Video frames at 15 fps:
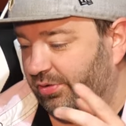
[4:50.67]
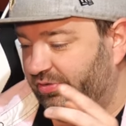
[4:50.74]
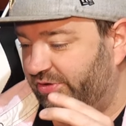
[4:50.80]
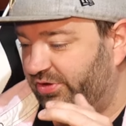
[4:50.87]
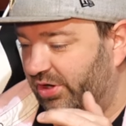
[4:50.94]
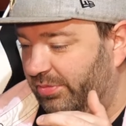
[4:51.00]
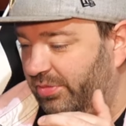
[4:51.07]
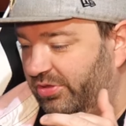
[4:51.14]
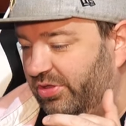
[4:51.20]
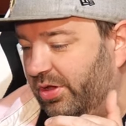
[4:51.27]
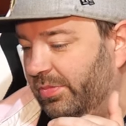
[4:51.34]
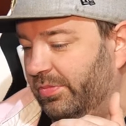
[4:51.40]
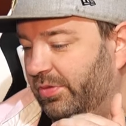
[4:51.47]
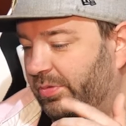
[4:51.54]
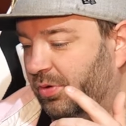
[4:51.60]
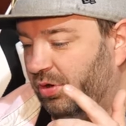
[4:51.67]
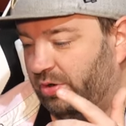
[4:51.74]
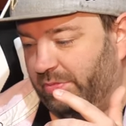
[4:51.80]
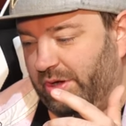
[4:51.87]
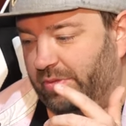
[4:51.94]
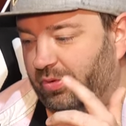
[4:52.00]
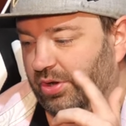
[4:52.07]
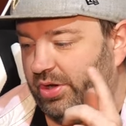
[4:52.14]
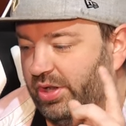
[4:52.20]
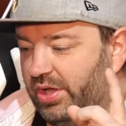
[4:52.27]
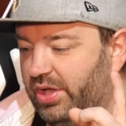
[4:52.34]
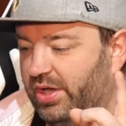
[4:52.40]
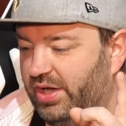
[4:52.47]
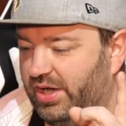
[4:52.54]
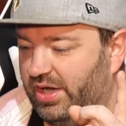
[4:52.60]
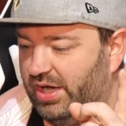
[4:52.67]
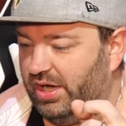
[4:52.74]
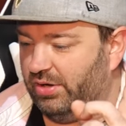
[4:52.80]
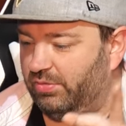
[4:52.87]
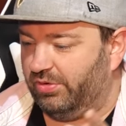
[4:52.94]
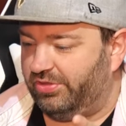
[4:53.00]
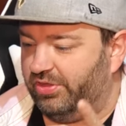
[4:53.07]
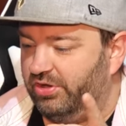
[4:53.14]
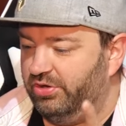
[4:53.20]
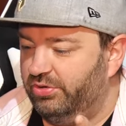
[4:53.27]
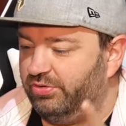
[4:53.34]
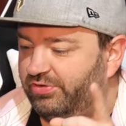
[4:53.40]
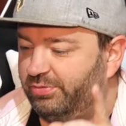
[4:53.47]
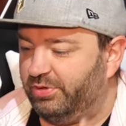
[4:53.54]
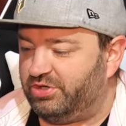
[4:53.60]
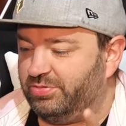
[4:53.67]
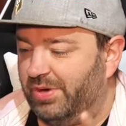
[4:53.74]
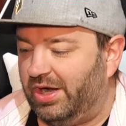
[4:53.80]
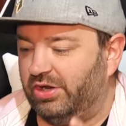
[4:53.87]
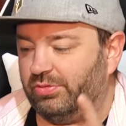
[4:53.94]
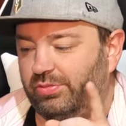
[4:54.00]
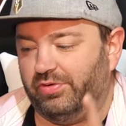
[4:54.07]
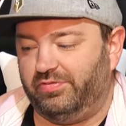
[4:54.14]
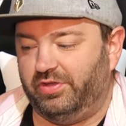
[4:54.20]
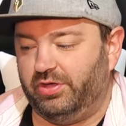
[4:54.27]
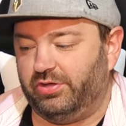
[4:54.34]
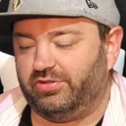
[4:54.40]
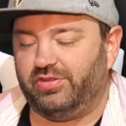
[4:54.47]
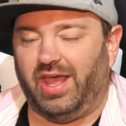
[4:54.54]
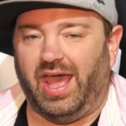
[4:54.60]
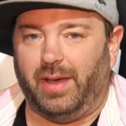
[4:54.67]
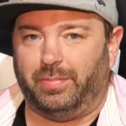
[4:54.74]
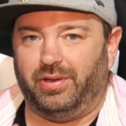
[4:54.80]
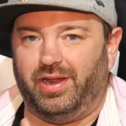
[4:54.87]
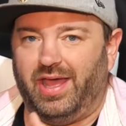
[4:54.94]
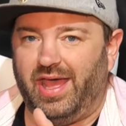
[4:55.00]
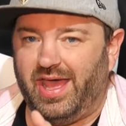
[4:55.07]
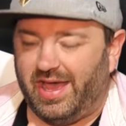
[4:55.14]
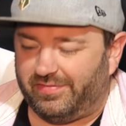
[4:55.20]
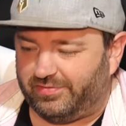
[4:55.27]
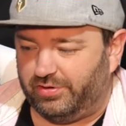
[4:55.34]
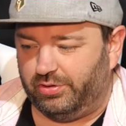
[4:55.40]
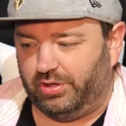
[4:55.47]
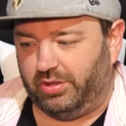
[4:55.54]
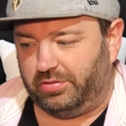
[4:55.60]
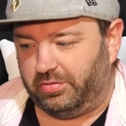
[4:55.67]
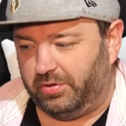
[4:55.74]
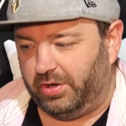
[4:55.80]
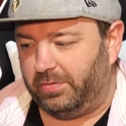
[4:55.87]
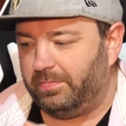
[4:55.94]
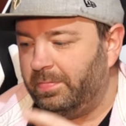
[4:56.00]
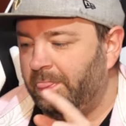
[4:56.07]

So talking about the, the Pokemon one, uh, with the new Switch model reveal to happen after E3,